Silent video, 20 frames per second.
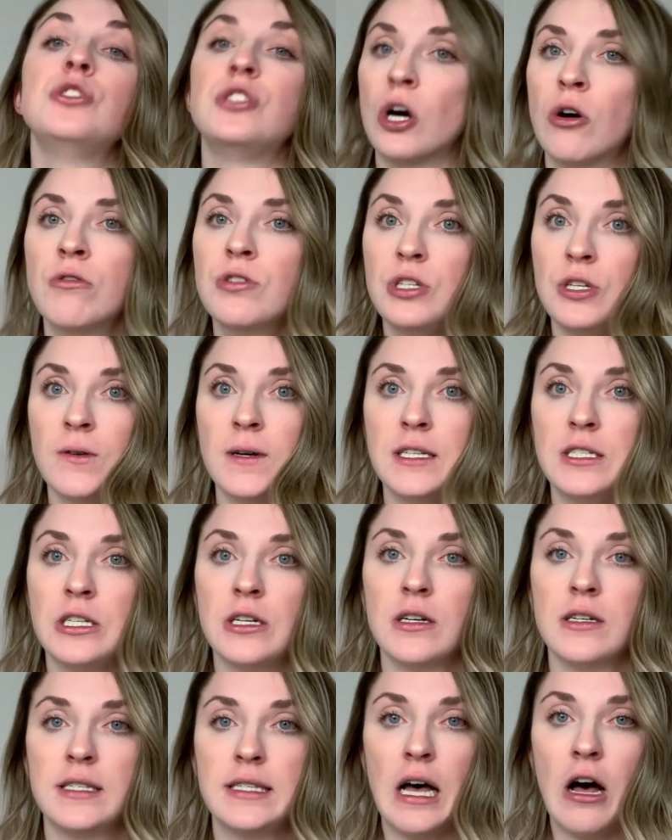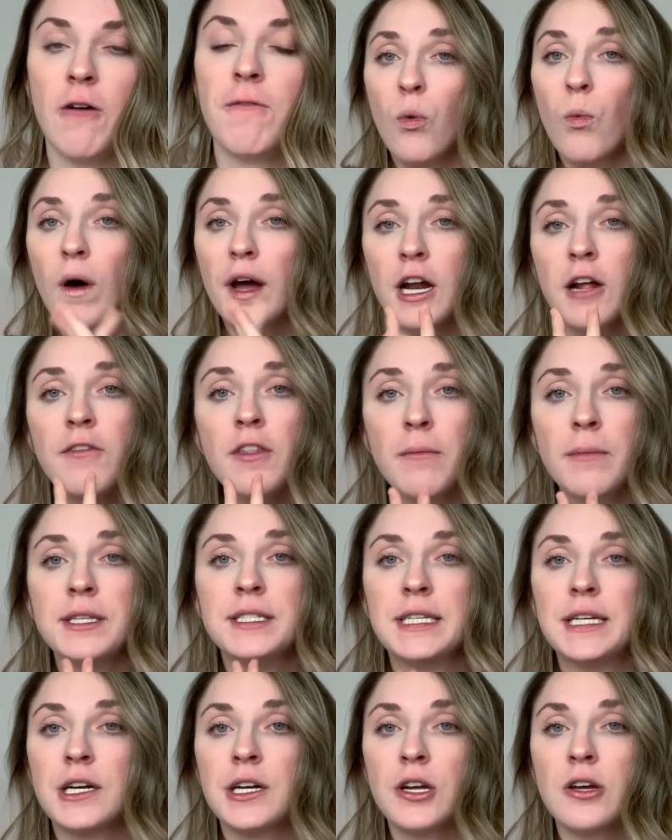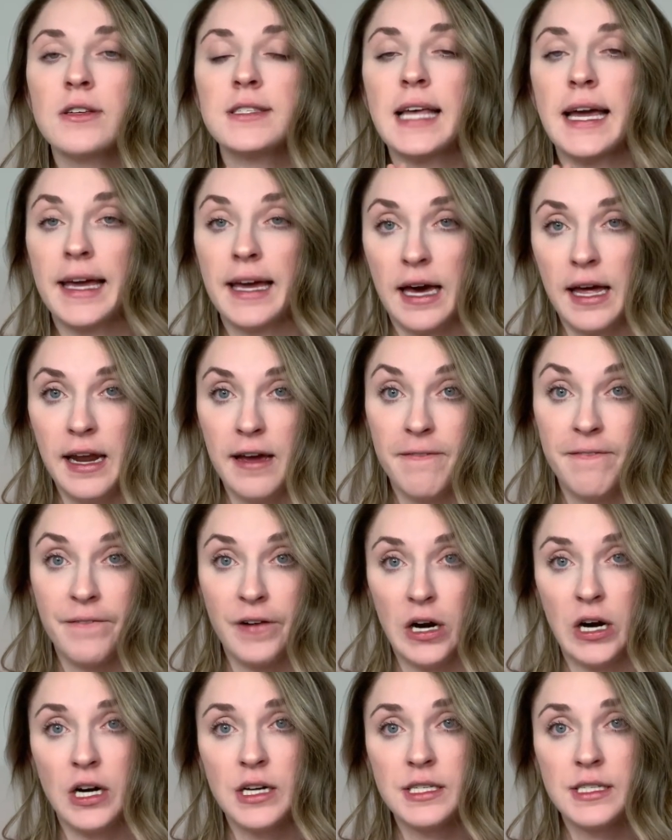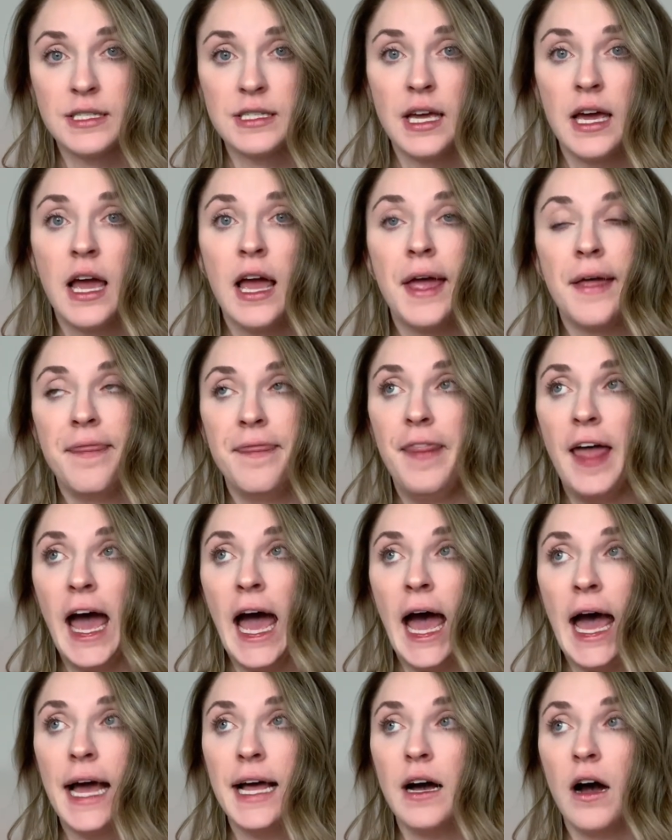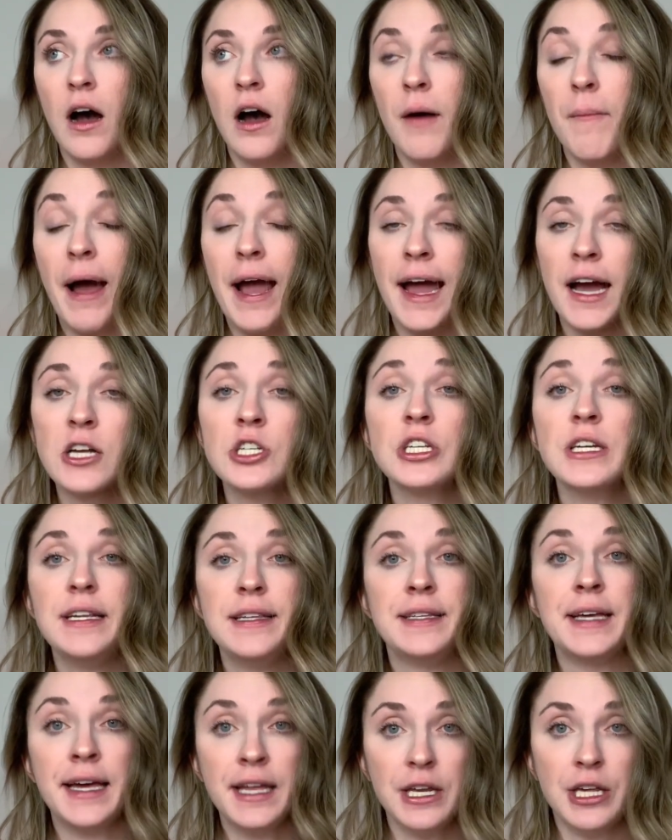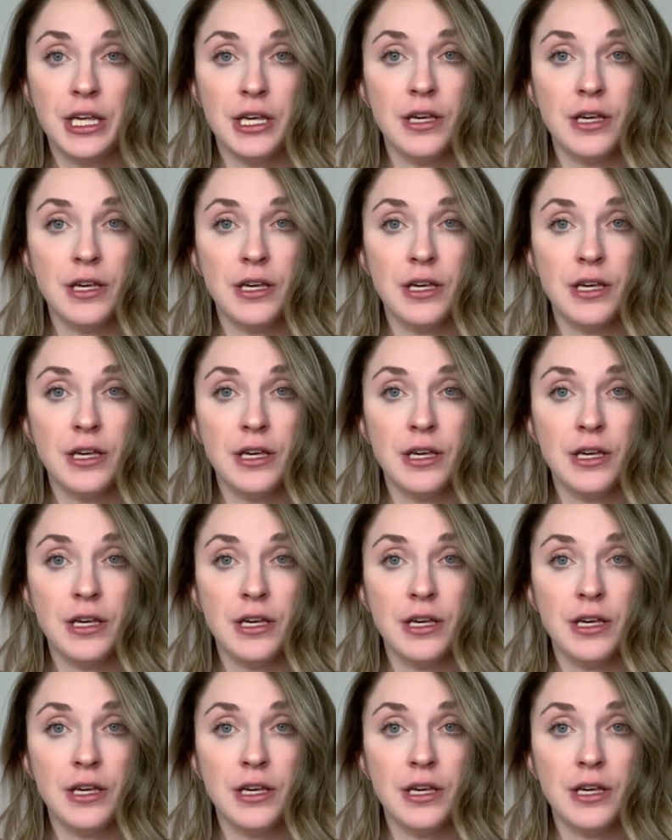Don't do it to yourself. One of the materials I got at first that I actually did